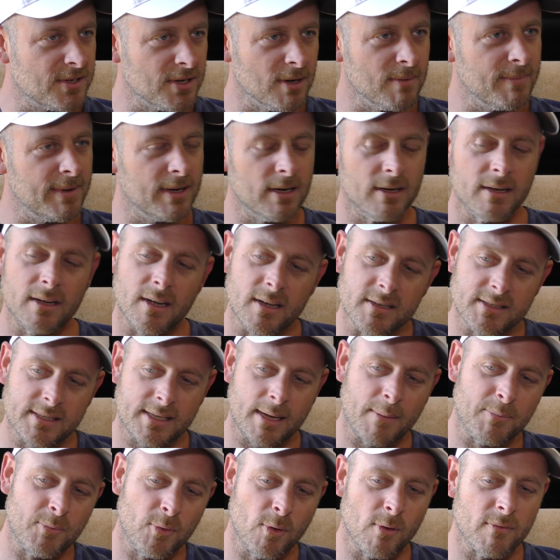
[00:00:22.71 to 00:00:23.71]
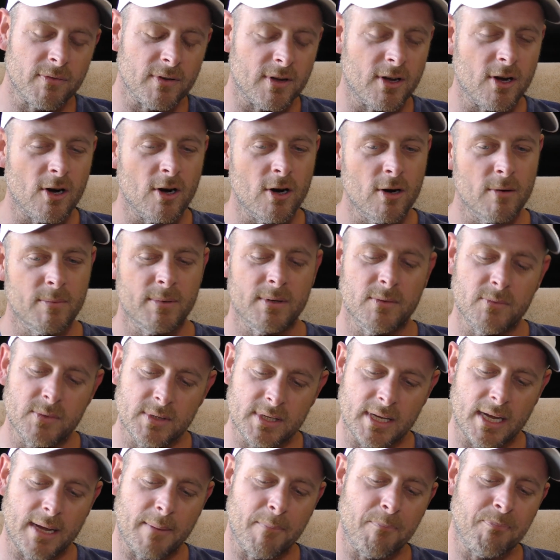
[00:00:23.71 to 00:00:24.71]
Do you know what I mean? I stepped off a curb and it
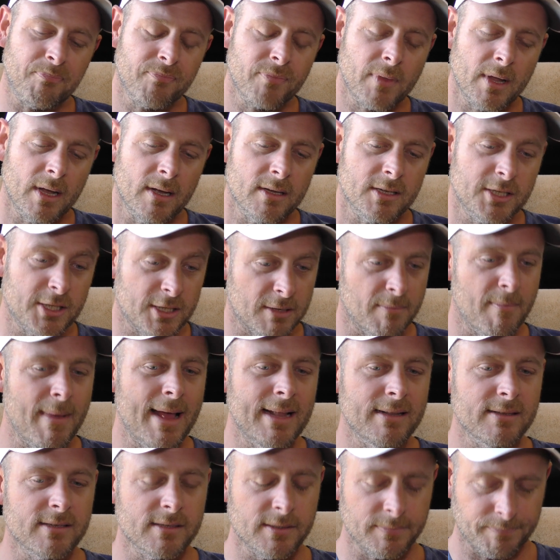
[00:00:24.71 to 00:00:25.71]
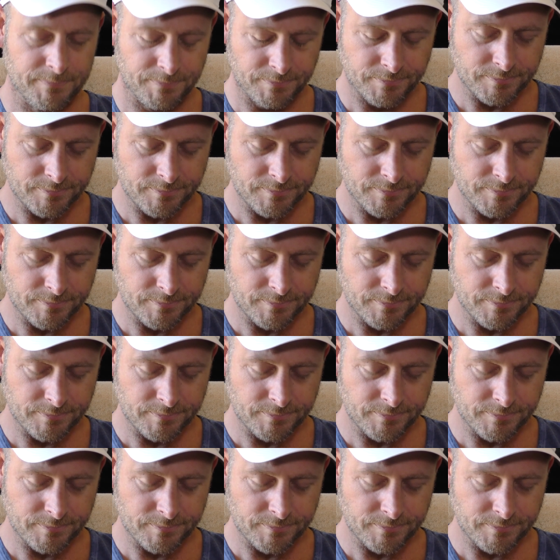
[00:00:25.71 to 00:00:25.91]
was cement.